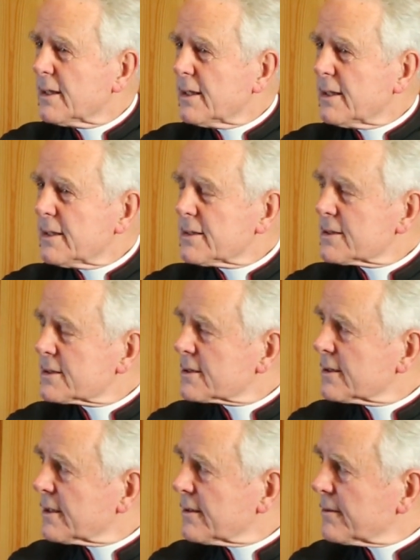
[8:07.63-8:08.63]

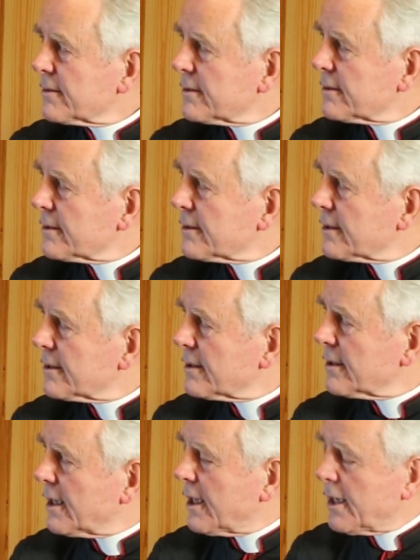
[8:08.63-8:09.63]
is,
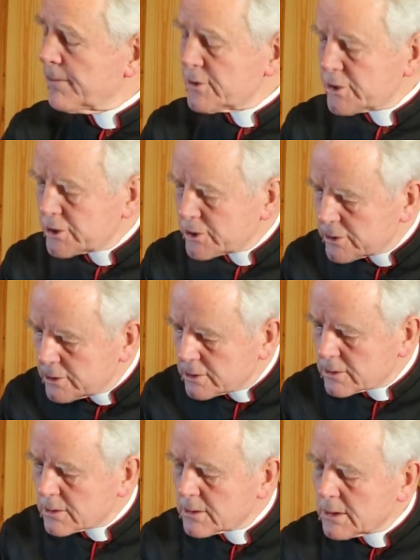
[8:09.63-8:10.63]
I'm
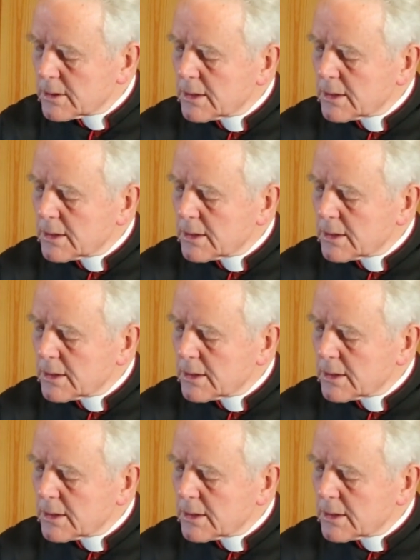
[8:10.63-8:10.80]
sure,